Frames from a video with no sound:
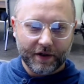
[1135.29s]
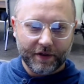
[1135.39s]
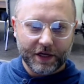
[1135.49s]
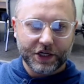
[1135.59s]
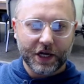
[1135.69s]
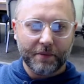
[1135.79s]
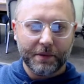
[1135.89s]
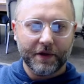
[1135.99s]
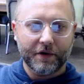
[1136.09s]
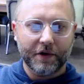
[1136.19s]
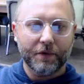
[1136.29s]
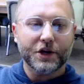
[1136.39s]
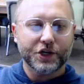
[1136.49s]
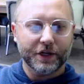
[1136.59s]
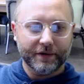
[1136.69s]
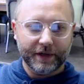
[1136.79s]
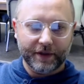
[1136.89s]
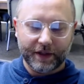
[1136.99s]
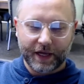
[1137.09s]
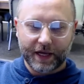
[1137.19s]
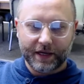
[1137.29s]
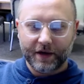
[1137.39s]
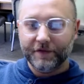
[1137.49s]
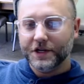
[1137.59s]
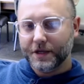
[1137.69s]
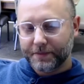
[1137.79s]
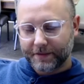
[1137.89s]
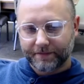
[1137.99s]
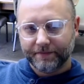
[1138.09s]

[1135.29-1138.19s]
This shall be their derision in the land of Egypt.